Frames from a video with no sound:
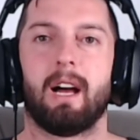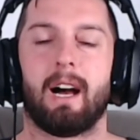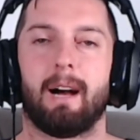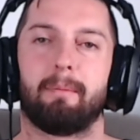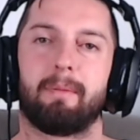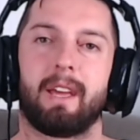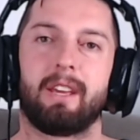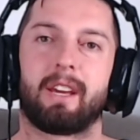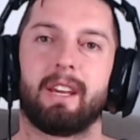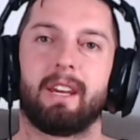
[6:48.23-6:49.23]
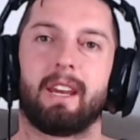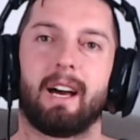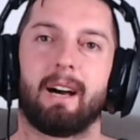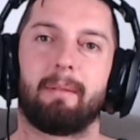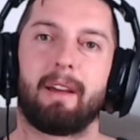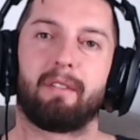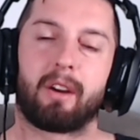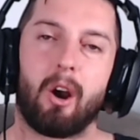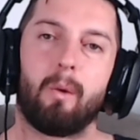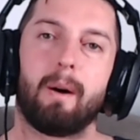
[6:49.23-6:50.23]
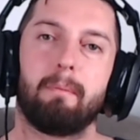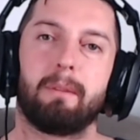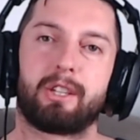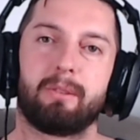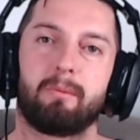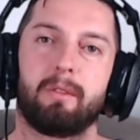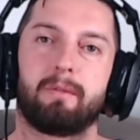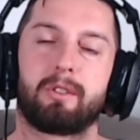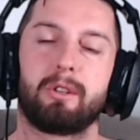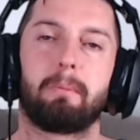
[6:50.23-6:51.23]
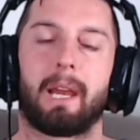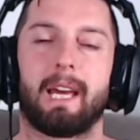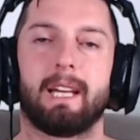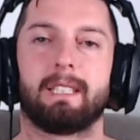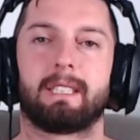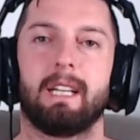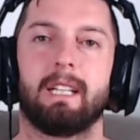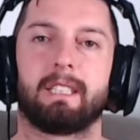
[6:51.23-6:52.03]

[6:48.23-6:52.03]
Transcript: that you can have a co-op mission with 2 players.